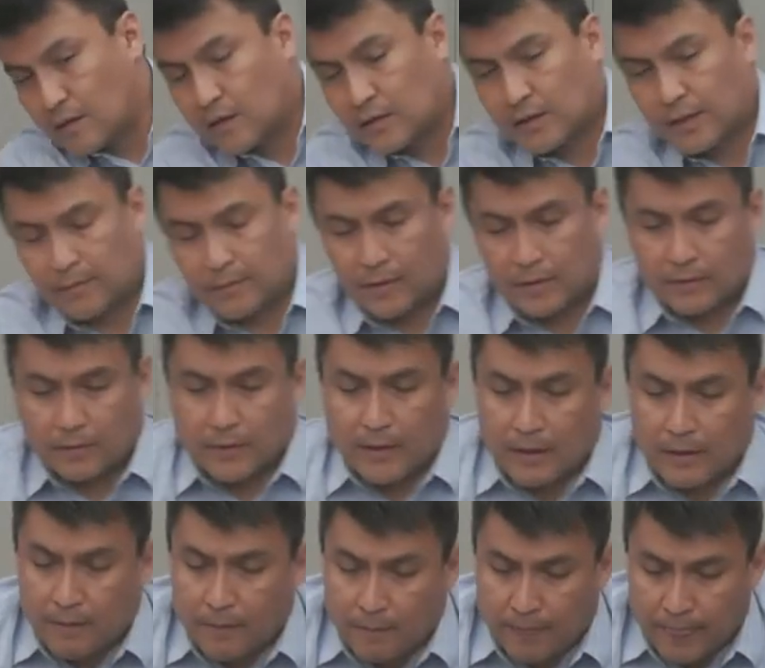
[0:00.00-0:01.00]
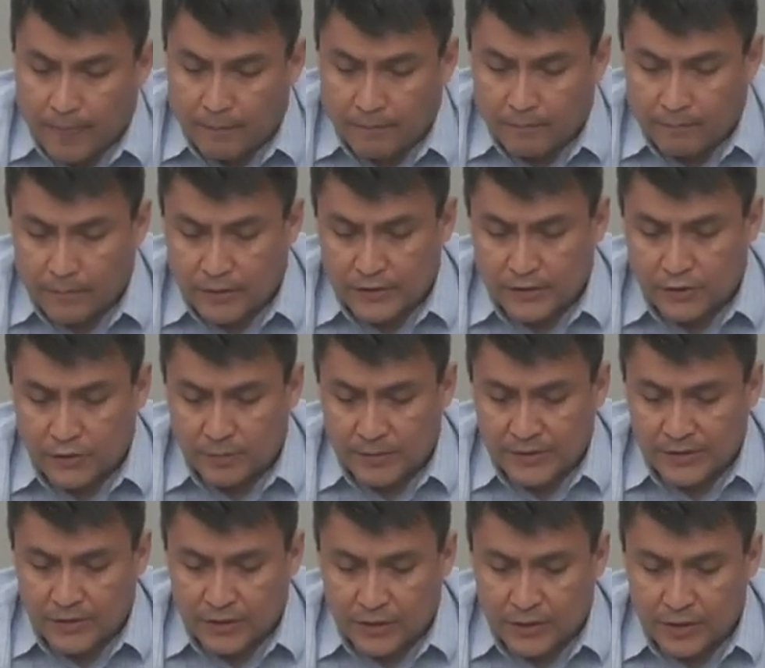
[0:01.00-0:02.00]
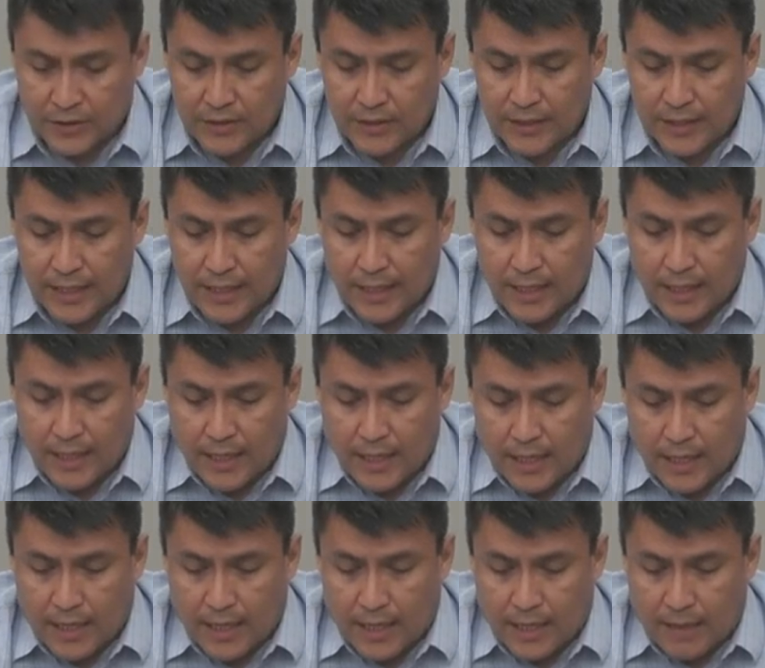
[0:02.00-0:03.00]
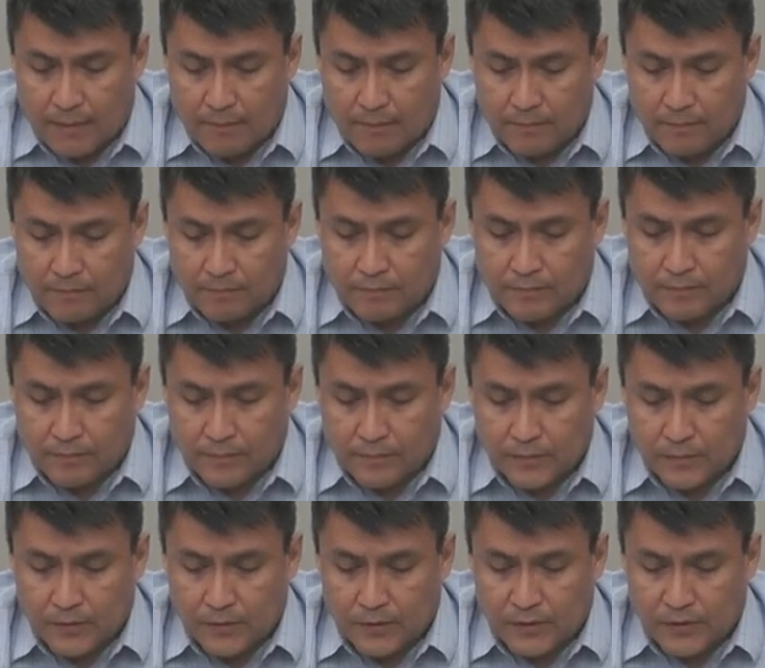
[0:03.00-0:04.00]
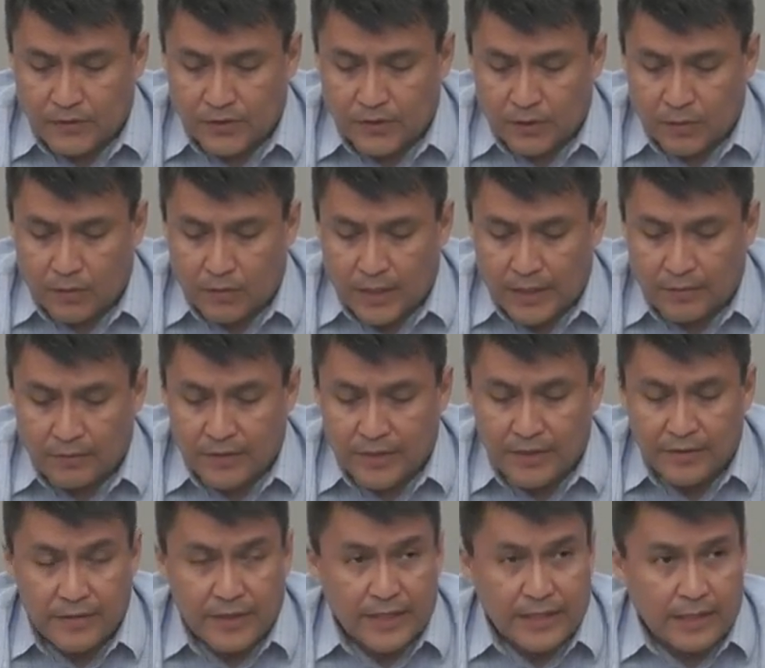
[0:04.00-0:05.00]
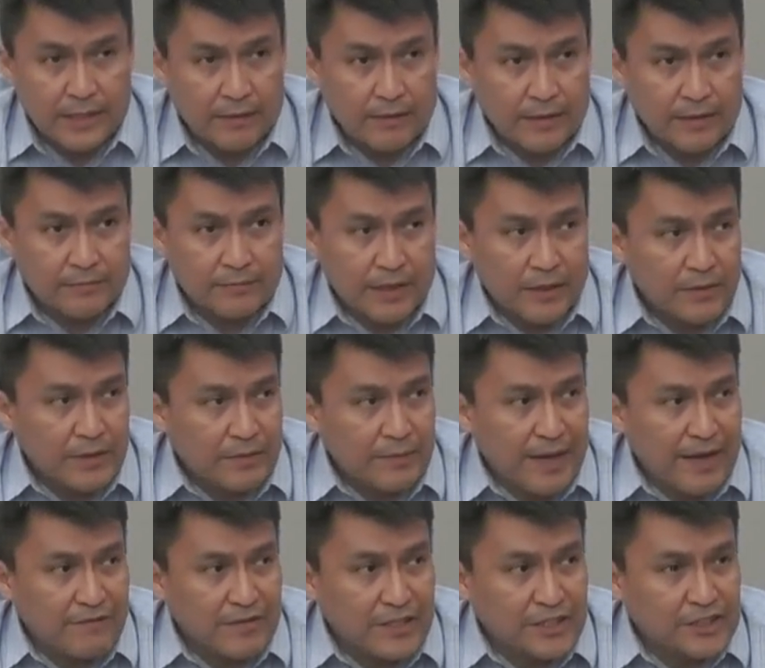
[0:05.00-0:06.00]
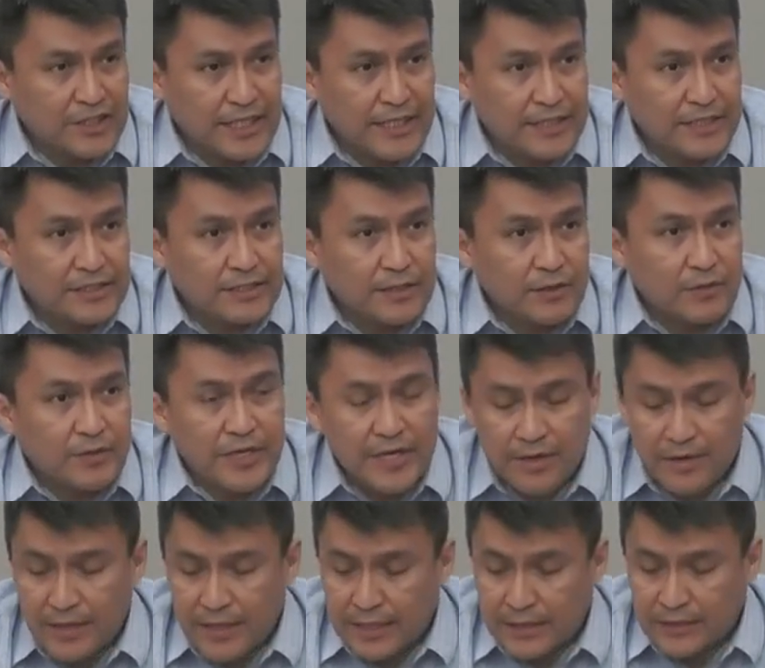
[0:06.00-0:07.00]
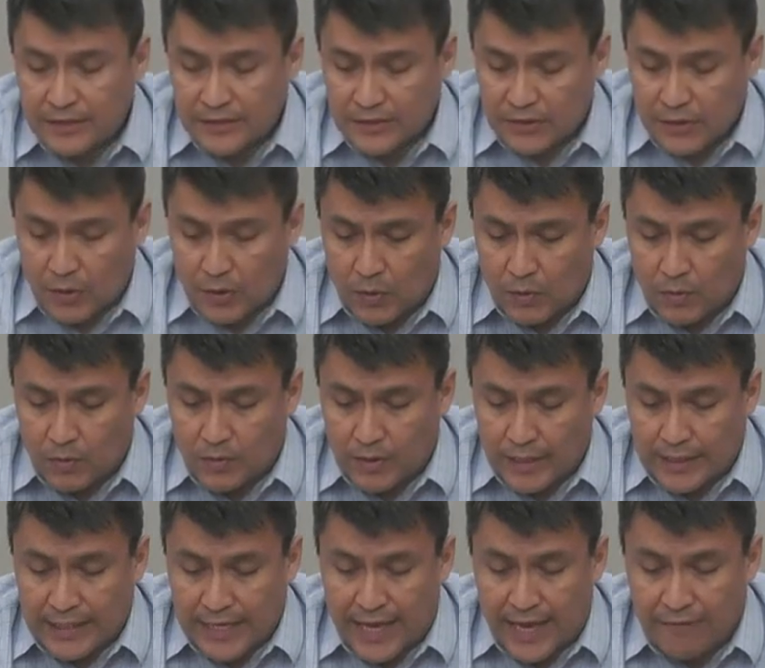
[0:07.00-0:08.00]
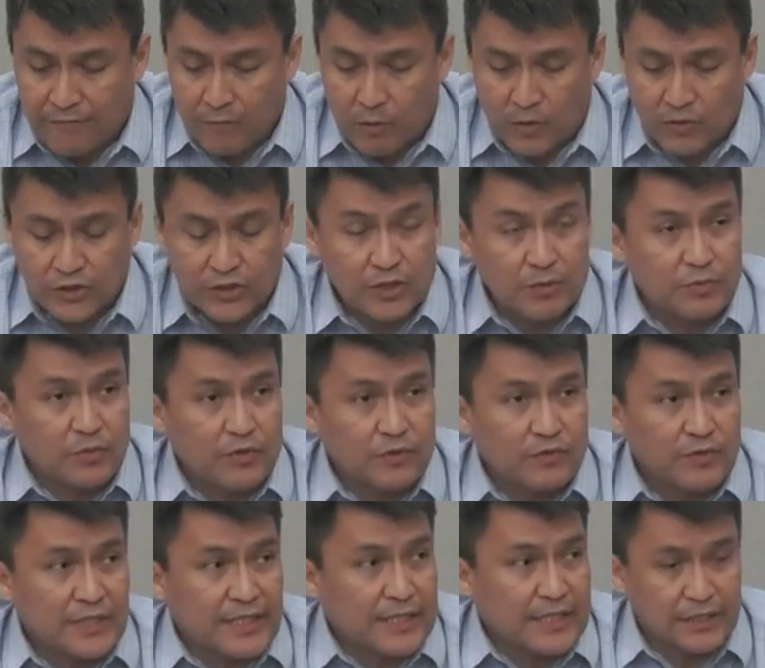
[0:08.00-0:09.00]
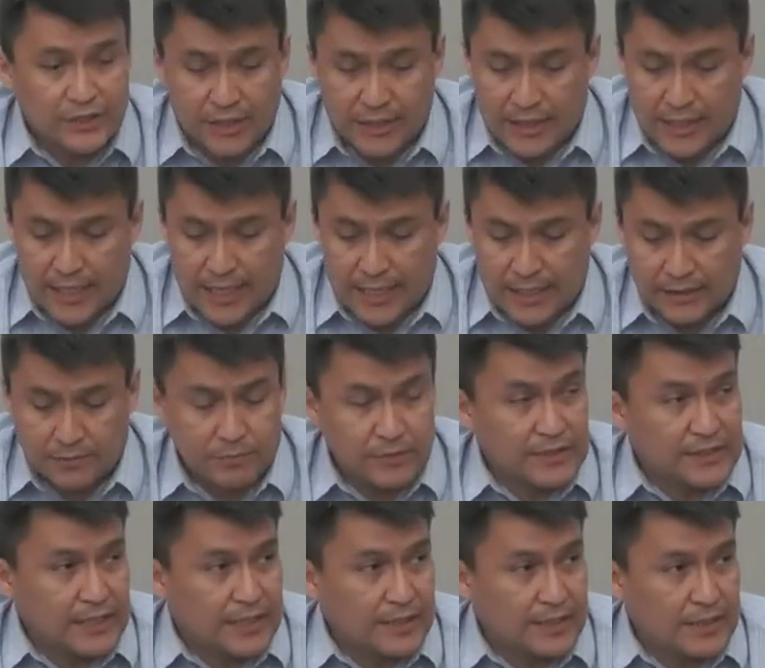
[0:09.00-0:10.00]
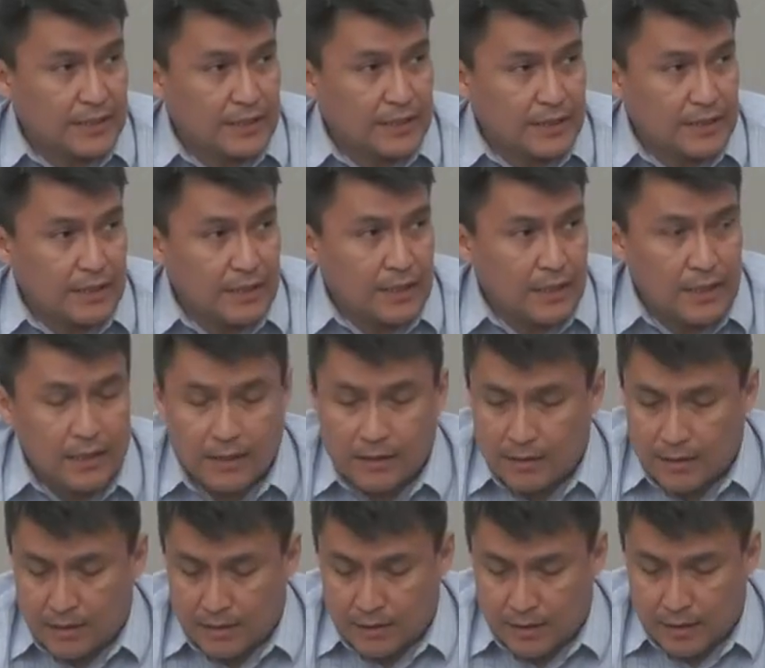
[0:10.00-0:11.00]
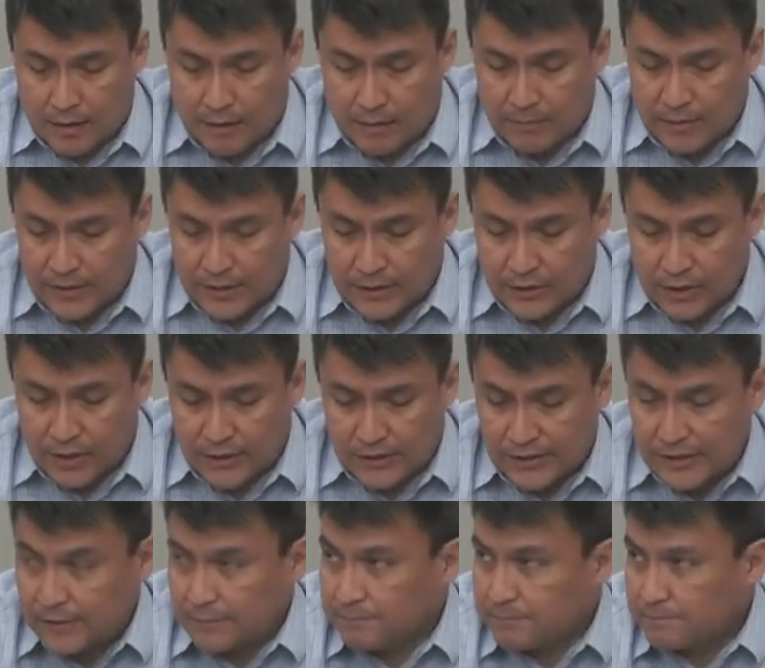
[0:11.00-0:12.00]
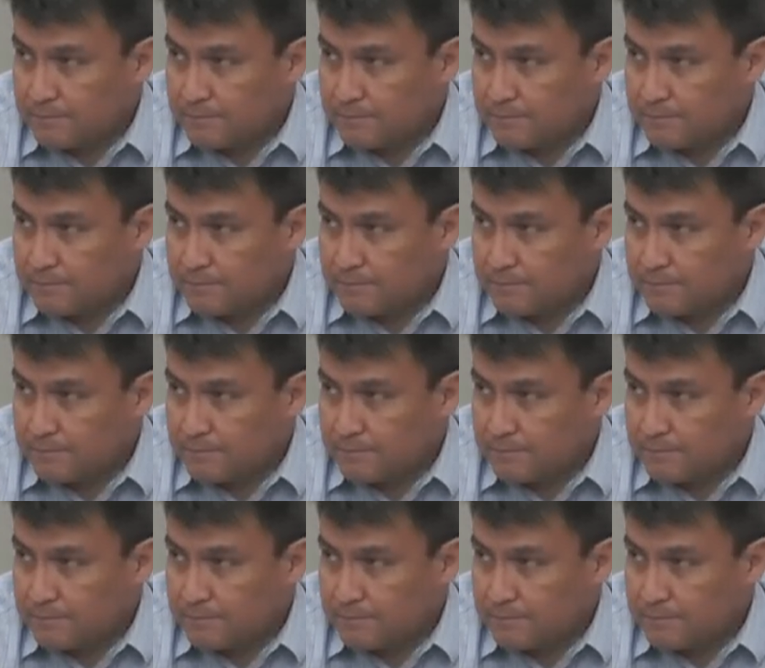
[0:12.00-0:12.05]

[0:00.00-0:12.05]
Okay. Mr. Clerk. I don't hear, I don't think we have any changes. I don't hear any. So can I have a motion to approve the agenda as presented? Emily Johnson.